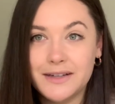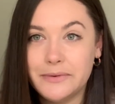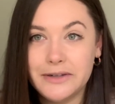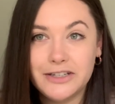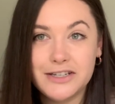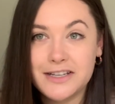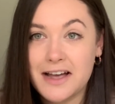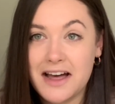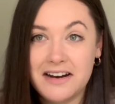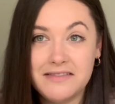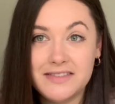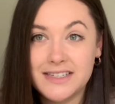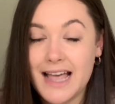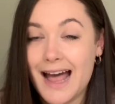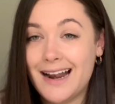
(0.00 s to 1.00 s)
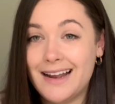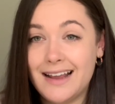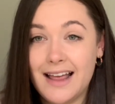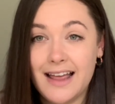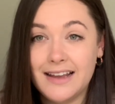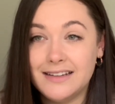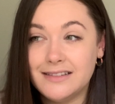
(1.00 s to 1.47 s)
we just kind of sat
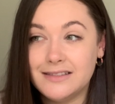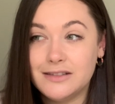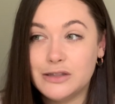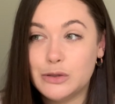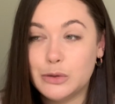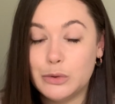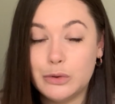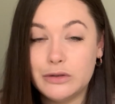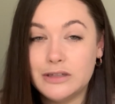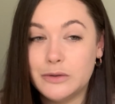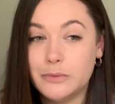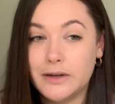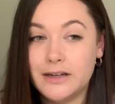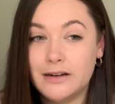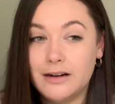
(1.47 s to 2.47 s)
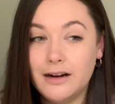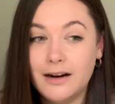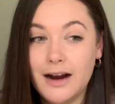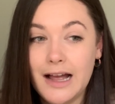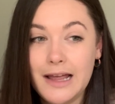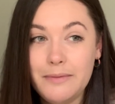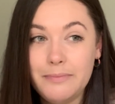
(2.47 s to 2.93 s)
and talked and went all
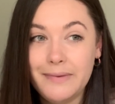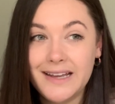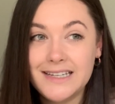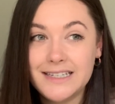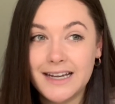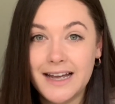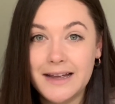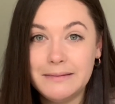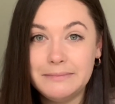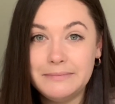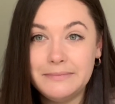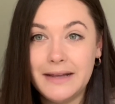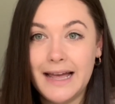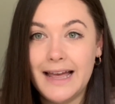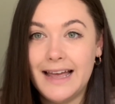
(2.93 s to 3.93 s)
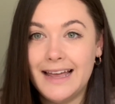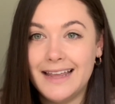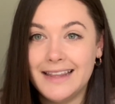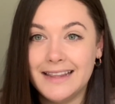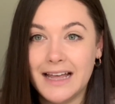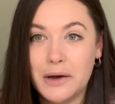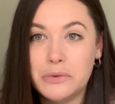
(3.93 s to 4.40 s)
right bedtime
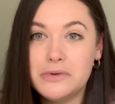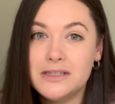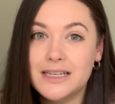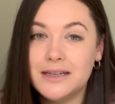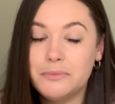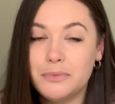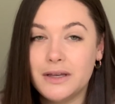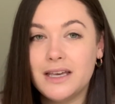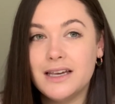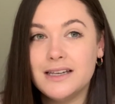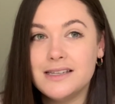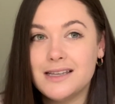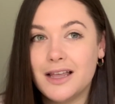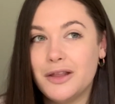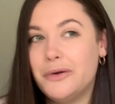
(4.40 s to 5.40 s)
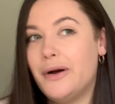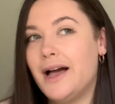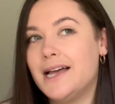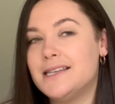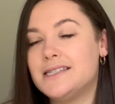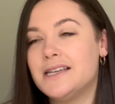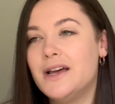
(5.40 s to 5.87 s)
and that was it because
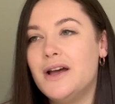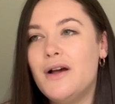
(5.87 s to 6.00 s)
otherwise